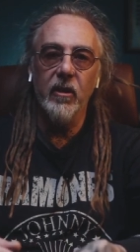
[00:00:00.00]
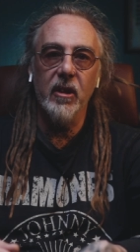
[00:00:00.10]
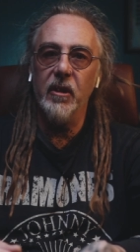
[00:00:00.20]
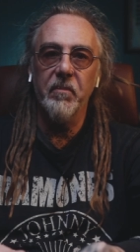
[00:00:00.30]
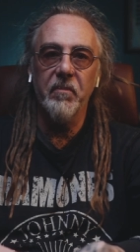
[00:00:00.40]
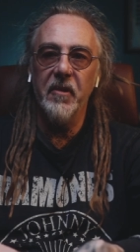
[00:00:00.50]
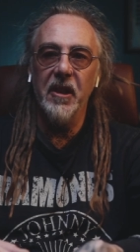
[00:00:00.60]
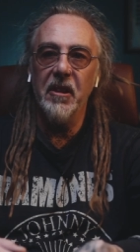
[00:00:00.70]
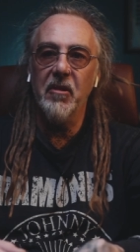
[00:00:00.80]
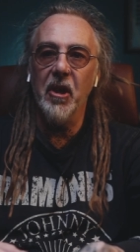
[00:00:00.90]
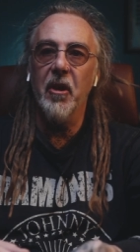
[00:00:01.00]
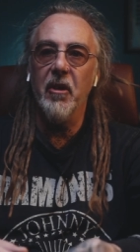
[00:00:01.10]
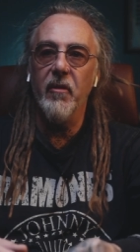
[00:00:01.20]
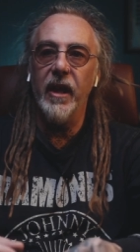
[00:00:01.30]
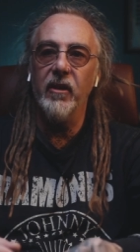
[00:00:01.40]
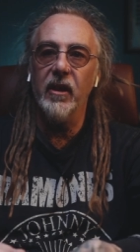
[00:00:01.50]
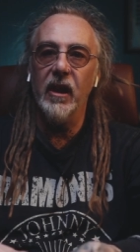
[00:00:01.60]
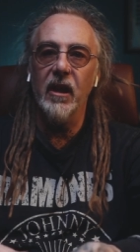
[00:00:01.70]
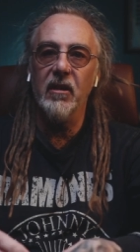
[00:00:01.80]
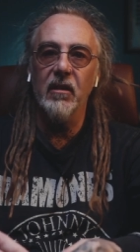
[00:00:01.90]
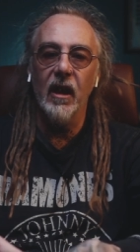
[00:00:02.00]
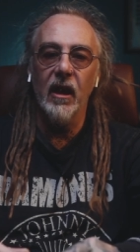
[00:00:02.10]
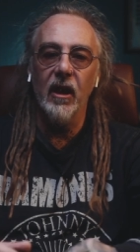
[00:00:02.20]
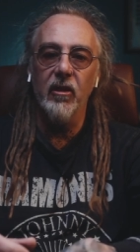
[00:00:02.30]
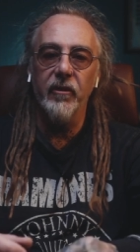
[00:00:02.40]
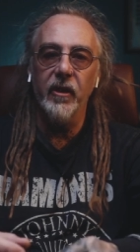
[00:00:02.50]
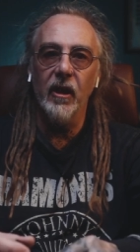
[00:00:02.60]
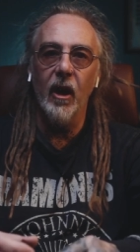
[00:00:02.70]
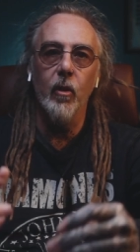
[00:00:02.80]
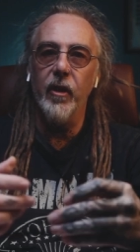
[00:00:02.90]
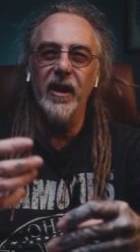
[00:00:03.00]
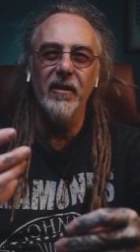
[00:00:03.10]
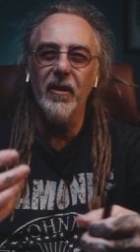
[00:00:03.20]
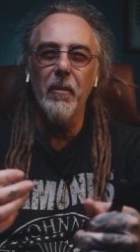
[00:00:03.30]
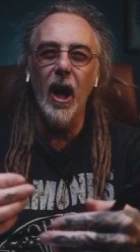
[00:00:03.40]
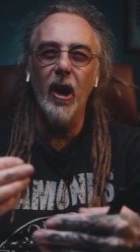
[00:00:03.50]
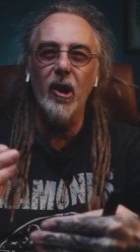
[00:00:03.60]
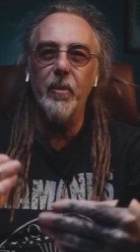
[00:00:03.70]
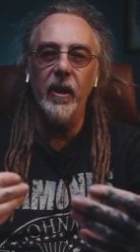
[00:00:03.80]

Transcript: because the turnaround on it isn't nearly enough, you know, or the markup